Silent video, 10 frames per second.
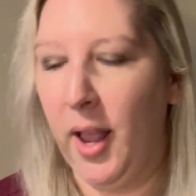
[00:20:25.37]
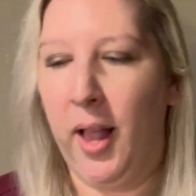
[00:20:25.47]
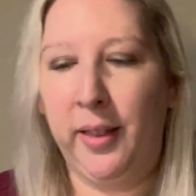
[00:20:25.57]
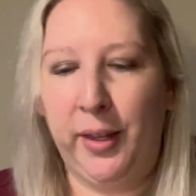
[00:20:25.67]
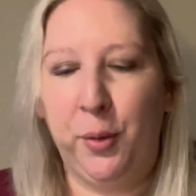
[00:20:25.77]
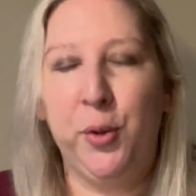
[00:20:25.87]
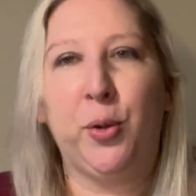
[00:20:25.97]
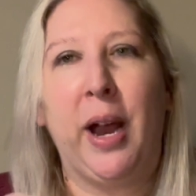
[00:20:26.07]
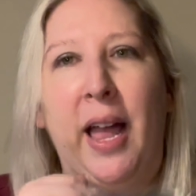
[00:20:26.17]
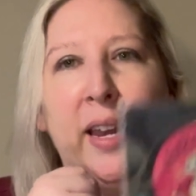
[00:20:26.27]
A little
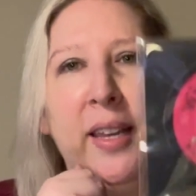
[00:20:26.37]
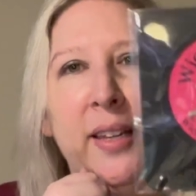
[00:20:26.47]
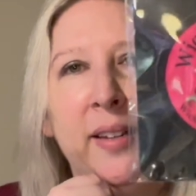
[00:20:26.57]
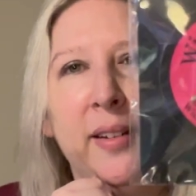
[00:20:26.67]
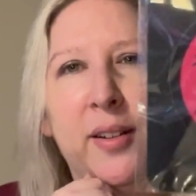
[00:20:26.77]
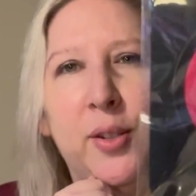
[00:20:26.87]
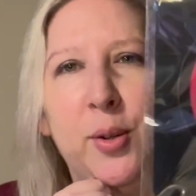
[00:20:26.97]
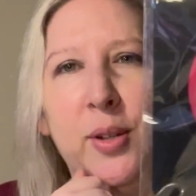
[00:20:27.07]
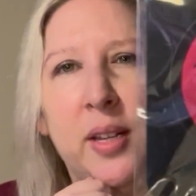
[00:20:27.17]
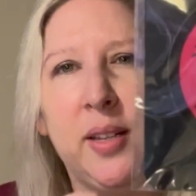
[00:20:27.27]
dragon, because who
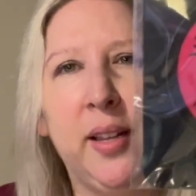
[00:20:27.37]
doesn't